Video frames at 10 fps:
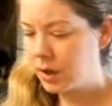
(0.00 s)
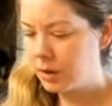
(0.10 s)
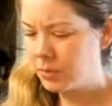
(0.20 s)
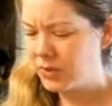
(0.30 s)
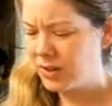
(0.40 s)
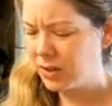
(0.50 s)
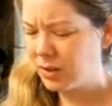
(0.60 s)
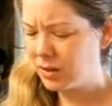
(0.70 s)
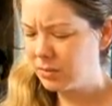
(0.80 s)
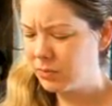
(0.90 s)
um,
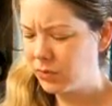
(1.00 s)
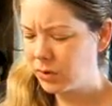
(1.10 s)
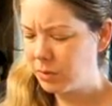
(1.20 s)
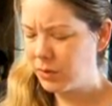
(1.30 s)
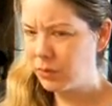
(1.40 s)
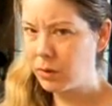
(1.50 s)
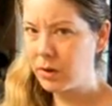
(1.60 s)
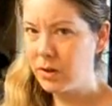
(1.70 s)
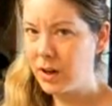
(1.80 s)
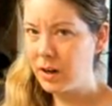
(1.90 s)
serum for
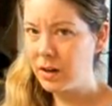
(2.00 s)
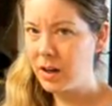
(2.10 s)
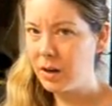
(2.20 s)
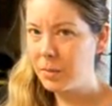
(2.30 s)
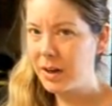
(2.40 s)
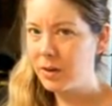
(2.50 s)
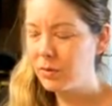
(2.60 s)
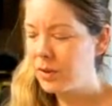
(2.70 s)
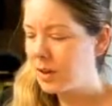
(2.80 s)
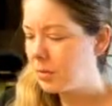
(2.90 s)
before you dye your hair, but I
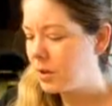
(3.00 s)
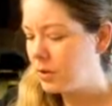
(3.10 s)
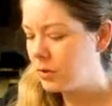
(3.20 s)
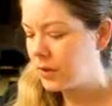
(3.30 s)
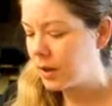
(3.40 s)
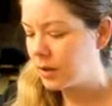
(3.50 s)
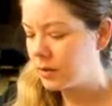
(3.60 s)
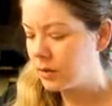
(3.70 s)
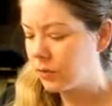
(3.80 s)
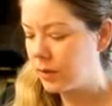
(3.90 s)
don't think I'm going to use that
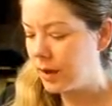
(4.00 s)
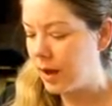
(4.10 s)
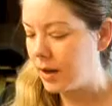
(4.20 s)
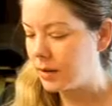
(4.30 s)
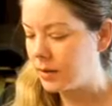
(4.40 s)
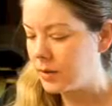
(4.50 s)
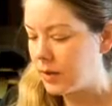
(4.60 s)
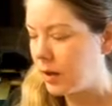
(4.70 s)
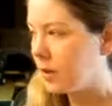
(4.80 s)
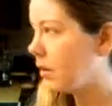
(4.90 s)
because it's for the ends,
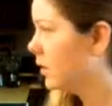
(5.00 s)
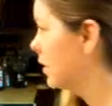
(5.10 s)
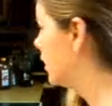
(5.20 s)
and